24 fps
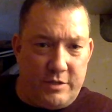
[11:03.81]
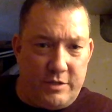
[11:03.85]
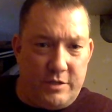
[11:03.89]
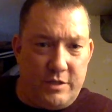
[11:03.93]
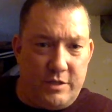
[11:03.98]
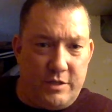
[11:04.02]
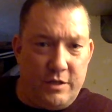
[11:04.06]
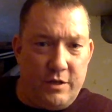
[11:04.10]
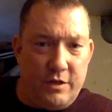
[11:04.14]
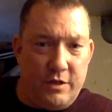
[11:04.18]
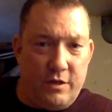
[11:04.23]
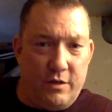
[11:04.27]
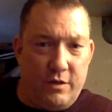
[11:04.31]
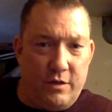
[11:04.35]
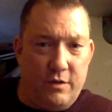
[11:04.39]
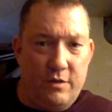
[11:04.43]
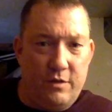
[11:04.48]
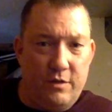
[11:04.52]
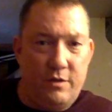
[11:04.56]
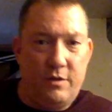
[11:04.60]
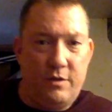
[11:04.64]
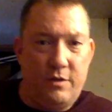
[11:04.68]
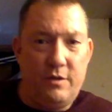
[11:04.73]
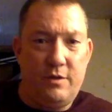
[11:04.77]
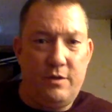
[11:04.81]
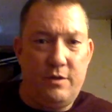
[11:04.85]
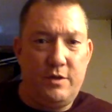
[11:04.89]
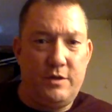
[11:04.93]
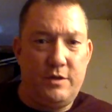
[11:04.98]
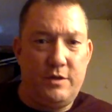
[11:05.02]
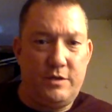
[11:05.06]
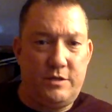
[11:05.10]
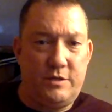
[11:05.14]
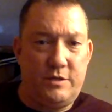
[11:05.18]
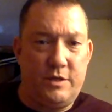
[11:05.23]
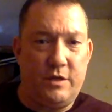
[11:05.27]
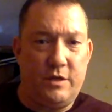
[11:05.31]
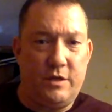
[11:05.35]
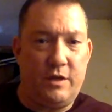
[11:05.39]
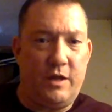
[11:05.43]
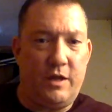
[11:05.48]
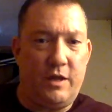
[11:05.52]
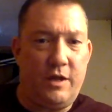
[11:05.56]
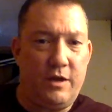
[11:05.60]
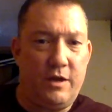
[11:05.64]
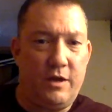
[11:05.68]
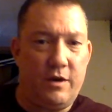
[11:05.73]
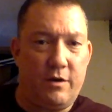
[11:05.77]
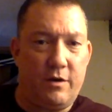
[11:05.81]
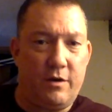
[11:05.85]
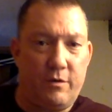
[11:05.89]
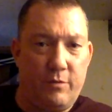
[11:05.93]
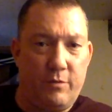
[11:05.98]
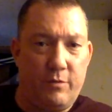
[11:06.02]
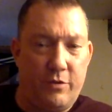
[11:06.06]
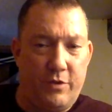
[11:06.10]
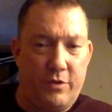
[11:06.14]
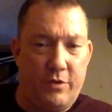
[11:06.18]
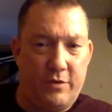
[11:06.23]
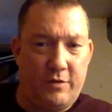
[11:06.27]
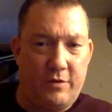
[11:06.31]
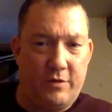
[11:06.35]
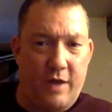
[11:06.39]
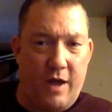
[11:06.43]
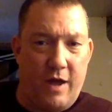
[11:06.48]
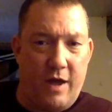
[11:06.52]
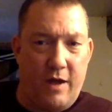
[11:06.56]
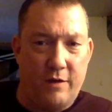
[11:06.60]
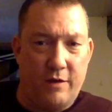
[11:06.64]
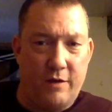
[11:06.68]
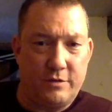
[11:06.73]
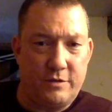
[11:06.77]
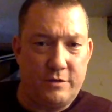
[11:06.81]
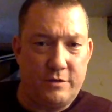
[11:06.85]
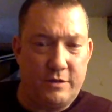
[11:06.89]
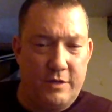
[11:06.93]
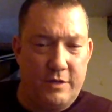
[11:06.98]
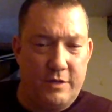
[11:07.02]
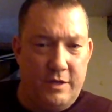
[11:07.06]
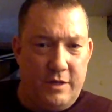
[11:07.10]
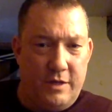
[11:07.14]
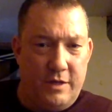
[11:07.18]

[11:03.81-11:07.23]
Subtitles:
still here with this house.